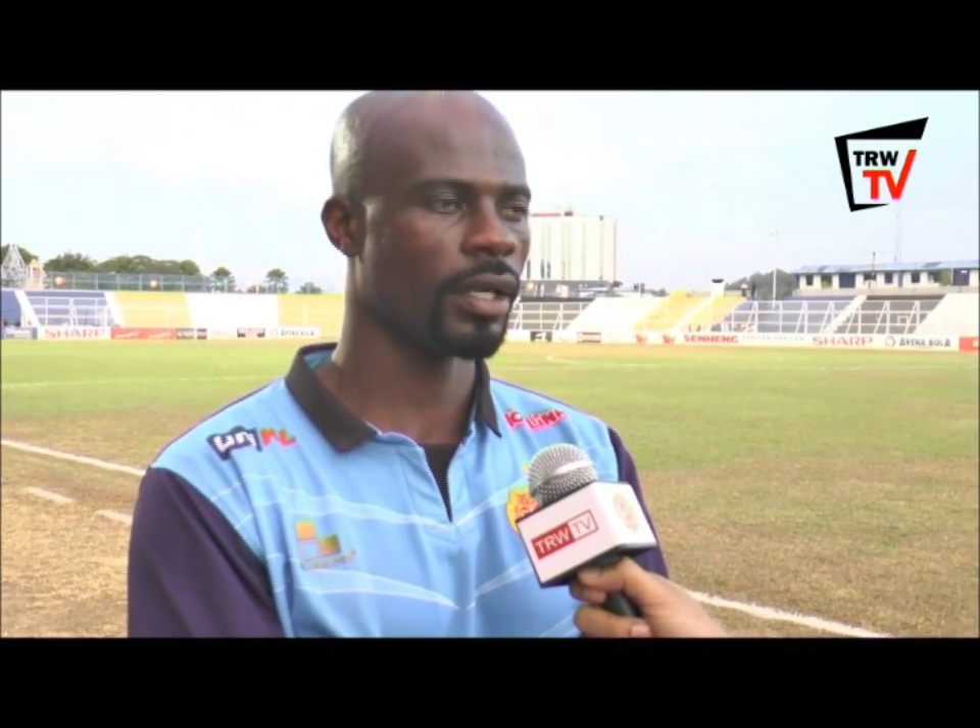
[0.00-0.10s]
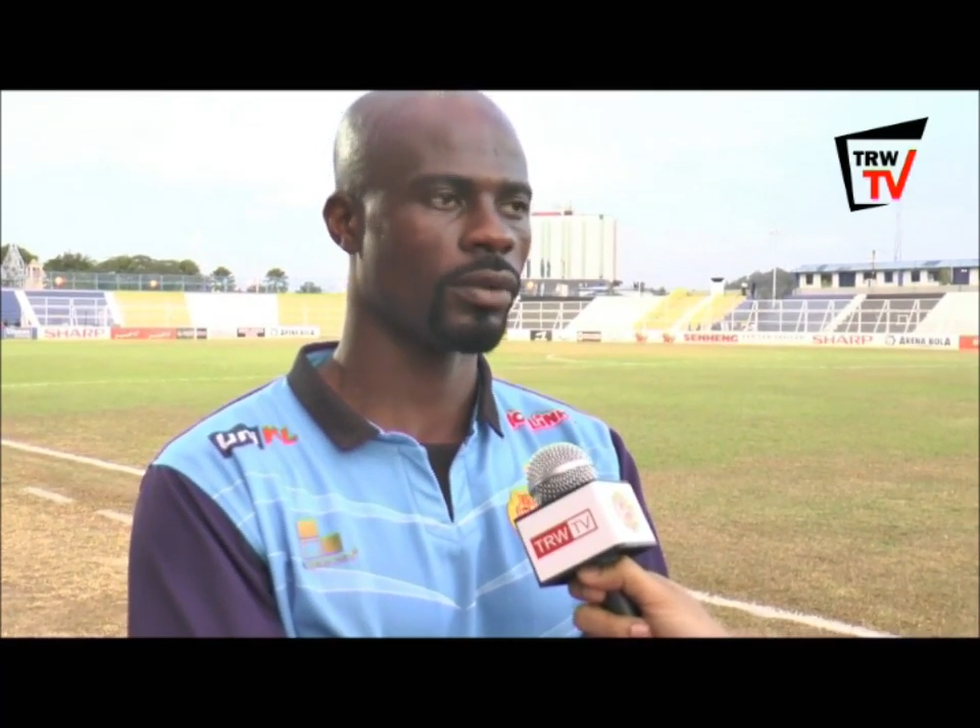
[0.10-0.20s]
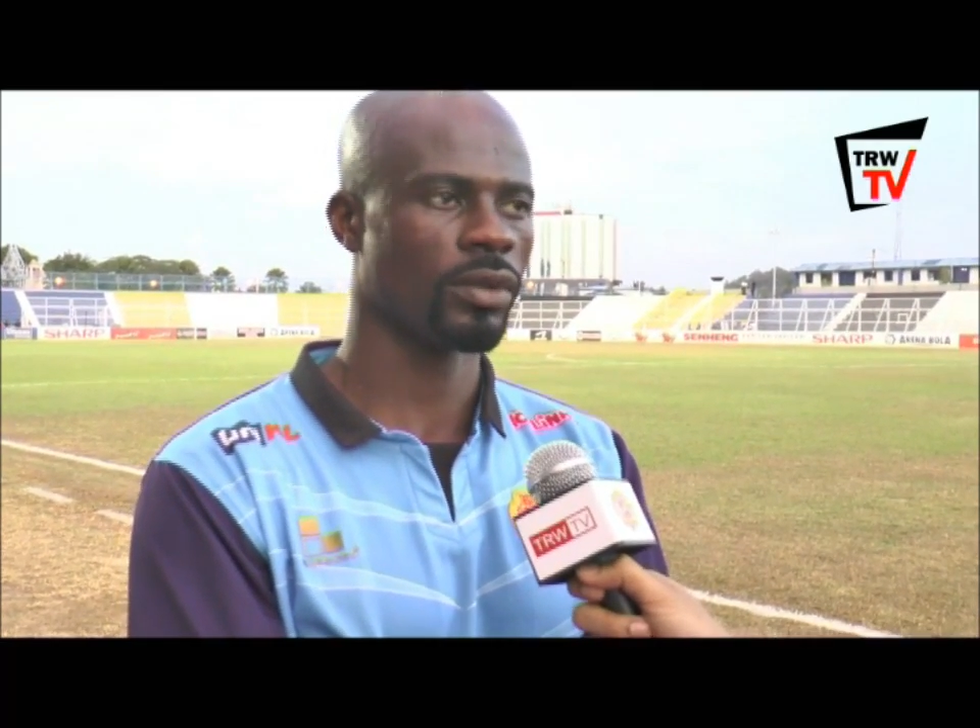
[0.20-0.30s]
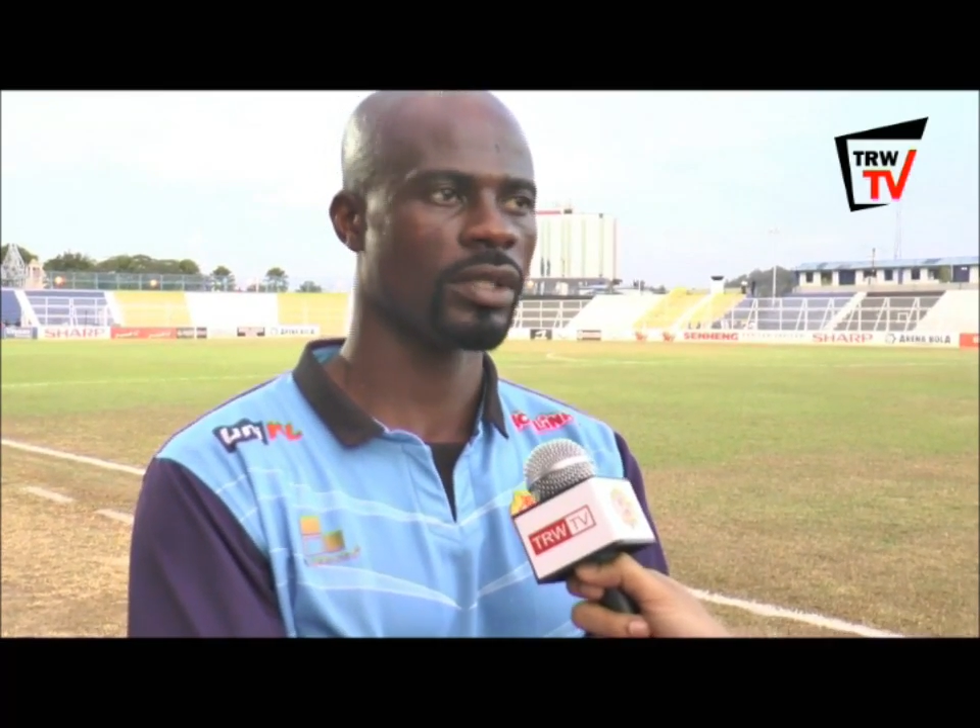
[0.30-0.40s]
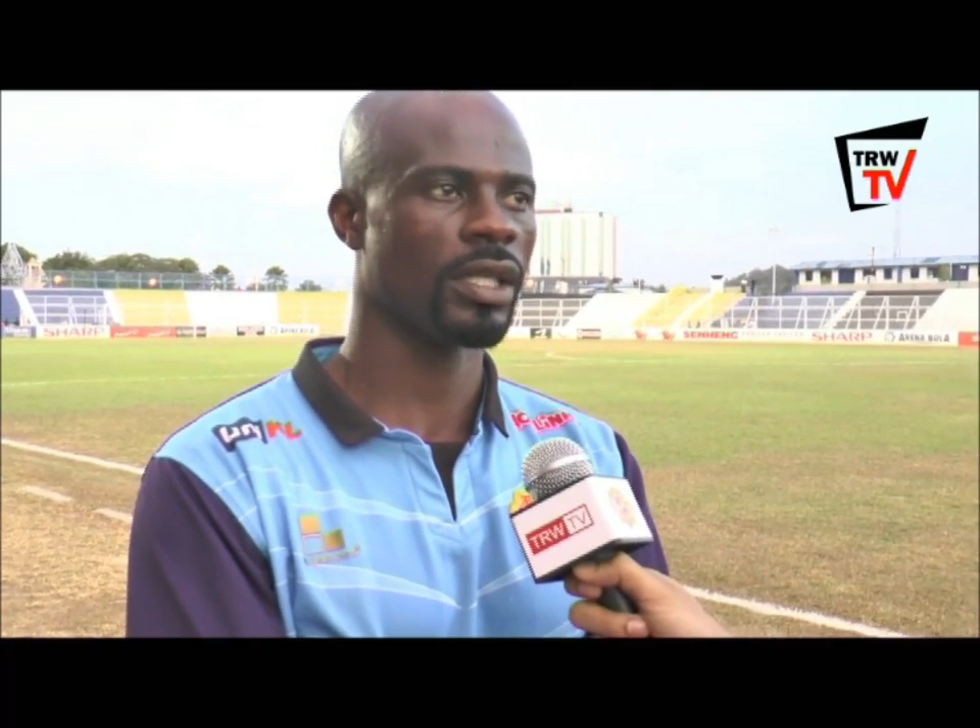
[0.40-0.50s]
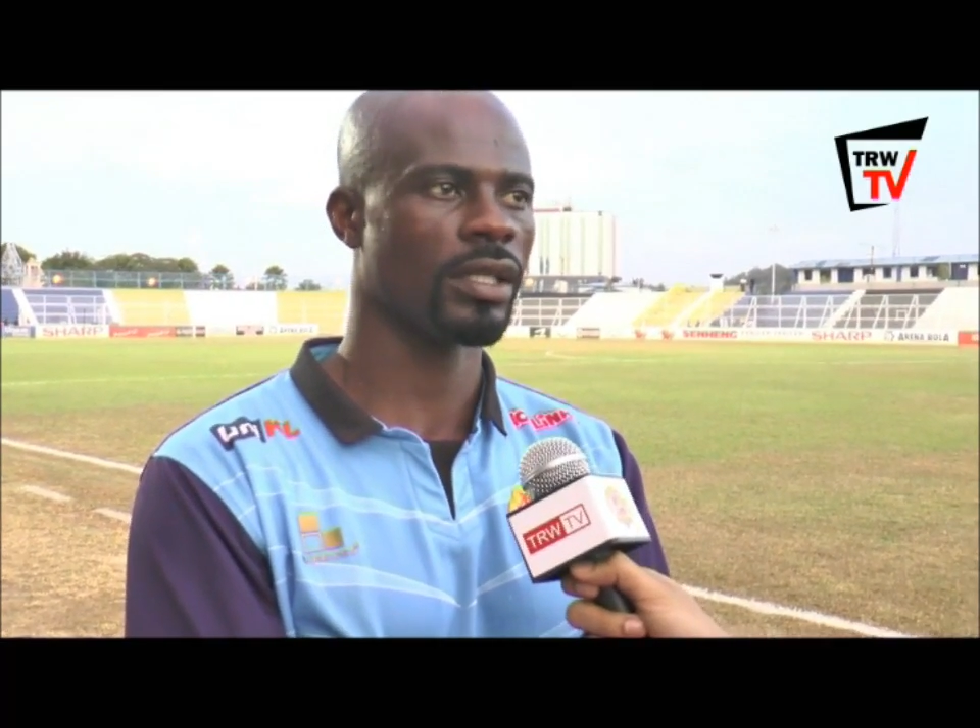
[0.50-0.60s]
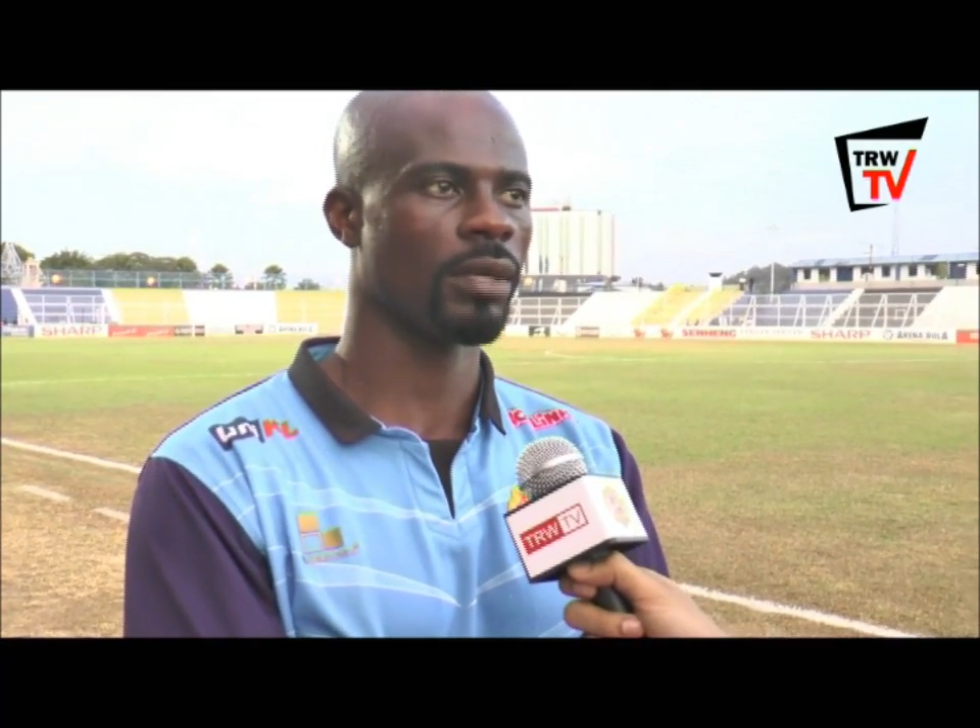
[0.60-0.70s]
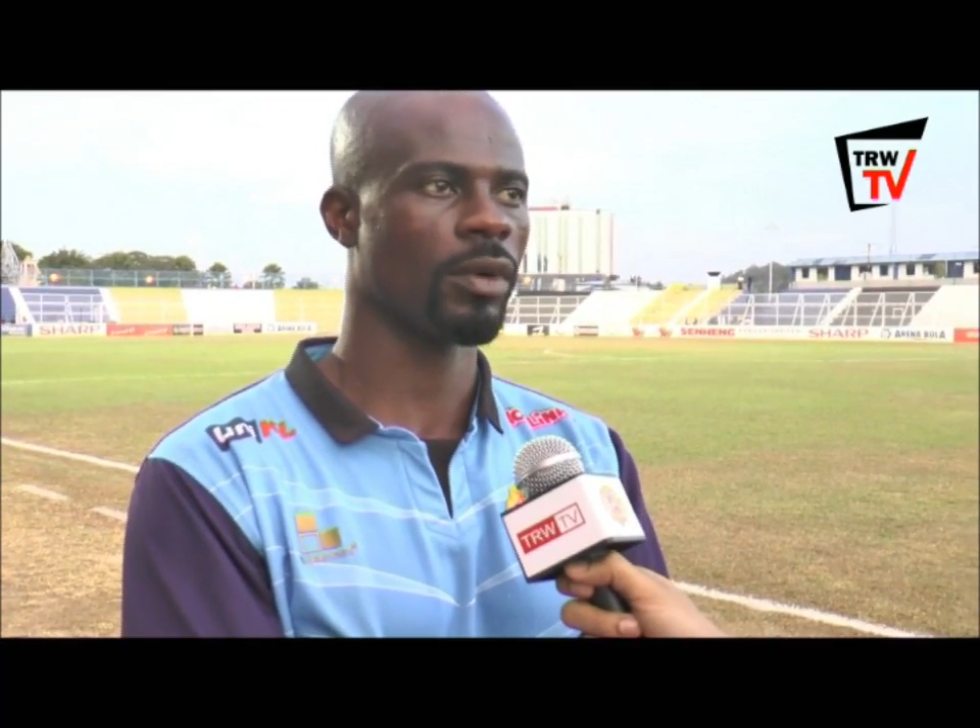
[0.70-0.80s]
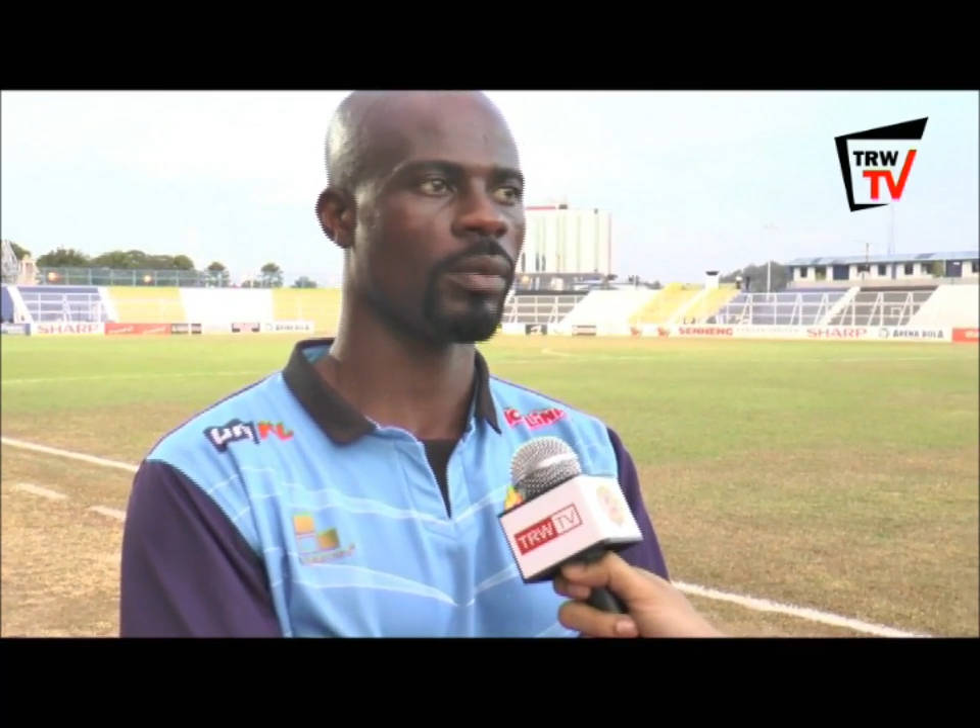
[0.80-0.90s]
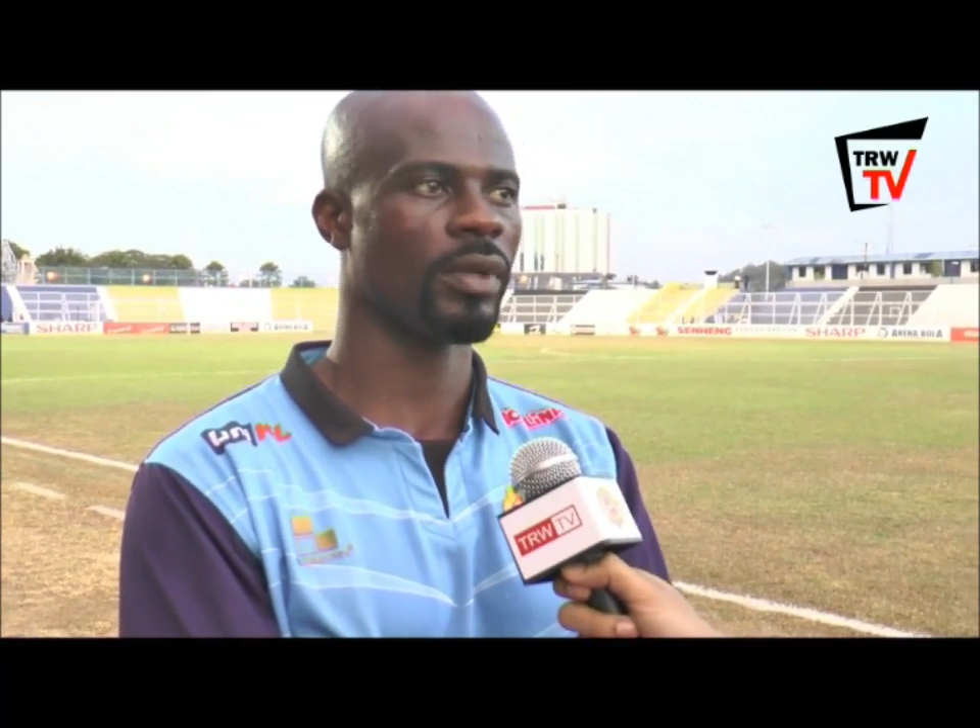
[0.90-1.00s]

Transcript: that would set them up